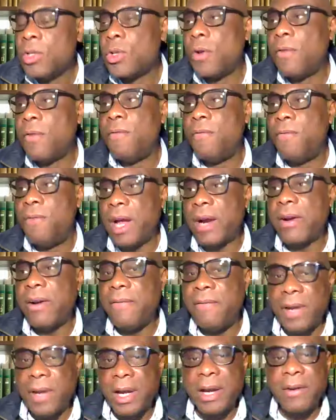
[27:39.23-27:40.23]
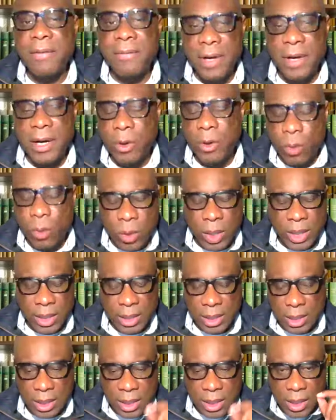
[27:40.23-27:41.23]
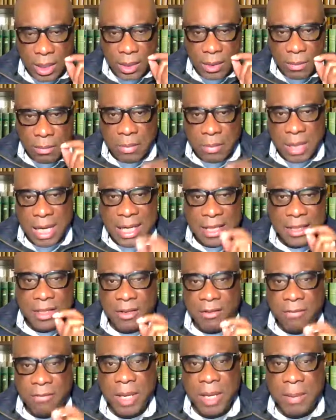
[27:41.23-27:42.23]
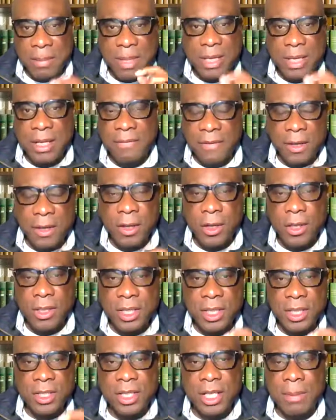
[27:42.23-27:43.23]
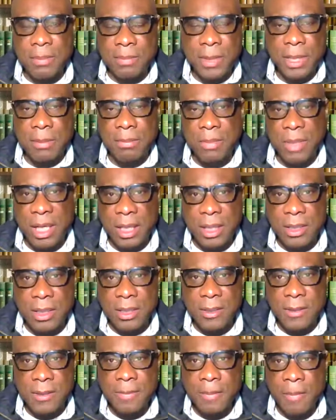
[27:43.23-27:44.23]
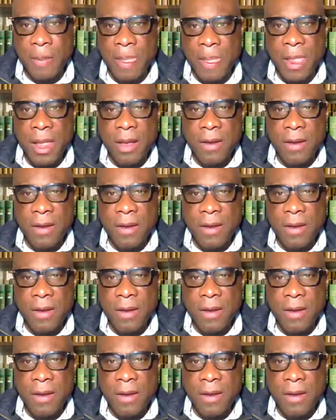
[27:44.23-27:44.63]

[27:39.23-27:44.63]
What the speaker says: So very, very, very quickly, balance of payment difficulties simply means,